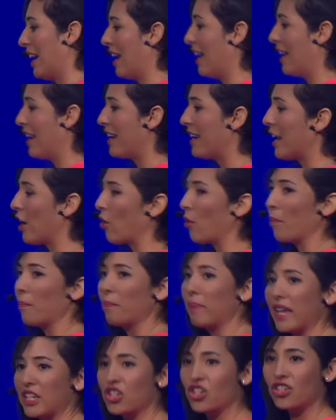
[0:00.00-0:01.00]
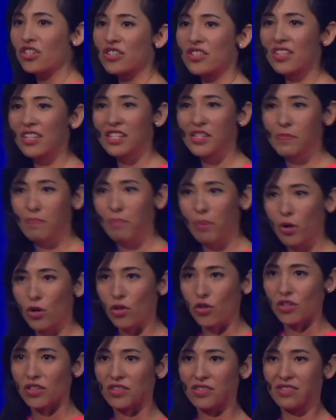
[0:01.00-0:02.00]
Now, picture these
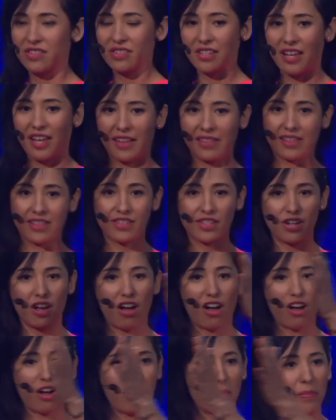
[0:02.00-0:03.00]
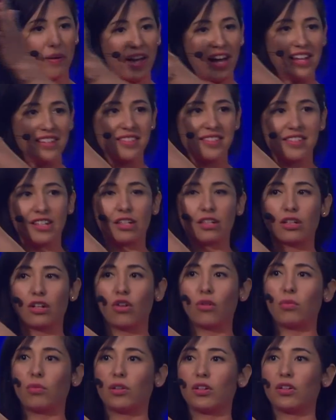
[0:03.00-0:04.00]
books at the top as the
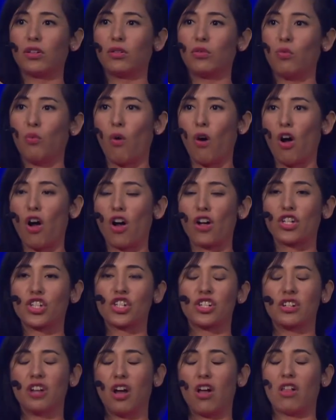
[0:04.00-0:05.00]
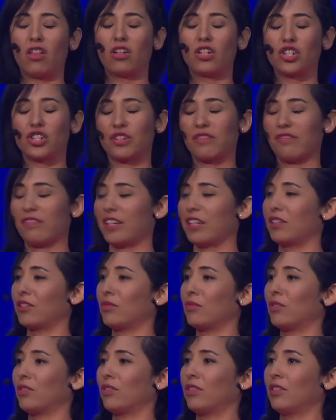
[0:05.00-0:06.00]
global WASH knowledge
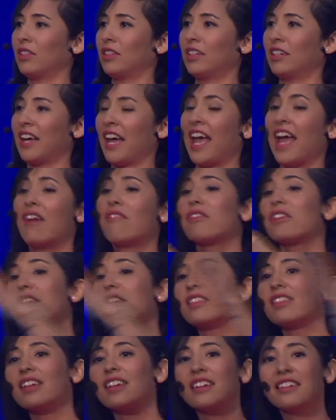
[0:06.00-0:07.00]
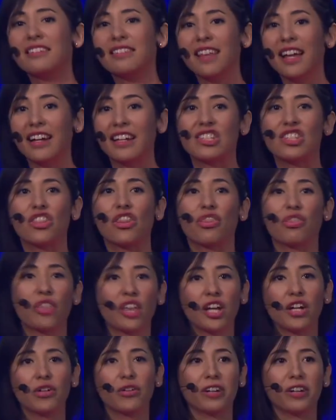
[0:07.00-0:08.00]
available. Everything that in
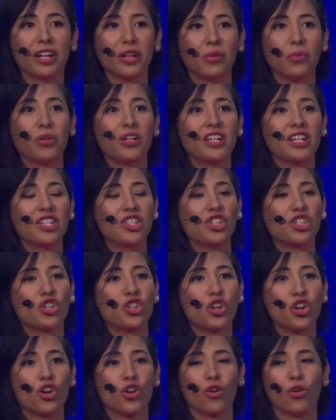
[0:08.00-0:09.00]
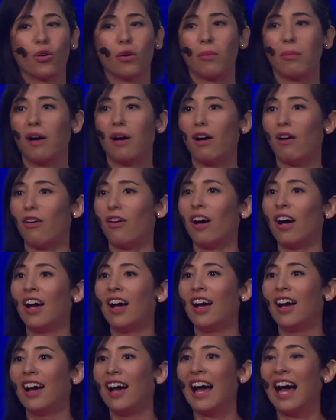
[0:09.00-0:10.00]
theory we need to know about
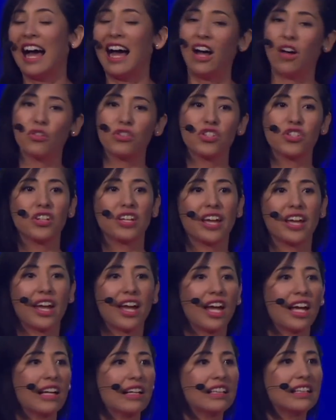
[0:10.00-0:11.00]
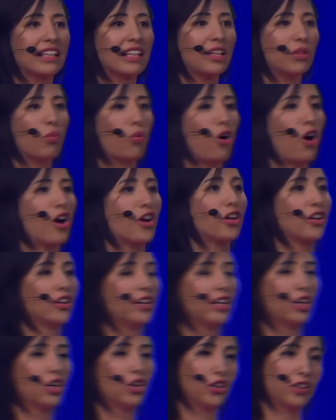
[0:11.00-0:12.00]
how to get clean water
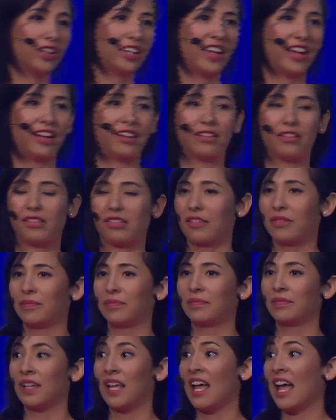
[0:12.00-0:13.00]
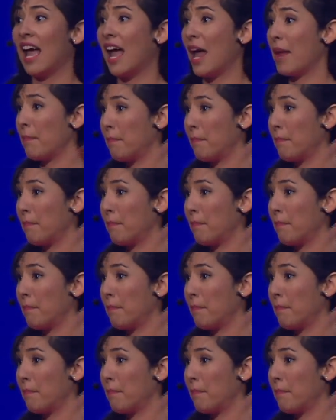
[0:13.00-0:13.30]
and good health. And